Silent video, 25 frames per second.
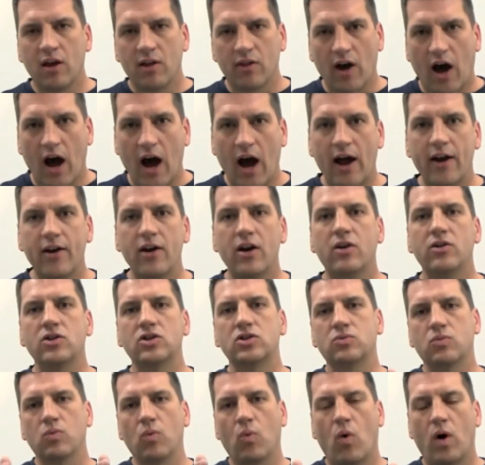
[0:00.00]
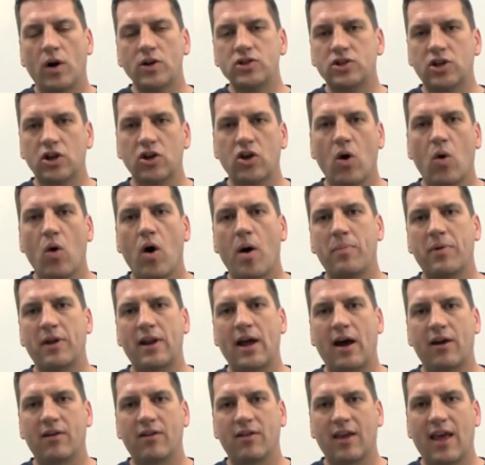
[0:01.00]
The hot air is, wants to go up
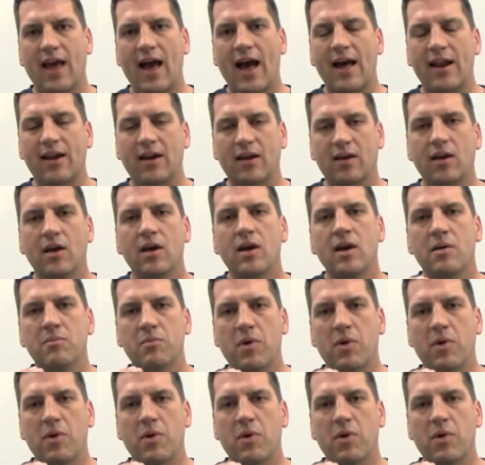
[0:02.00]
and out of the attic,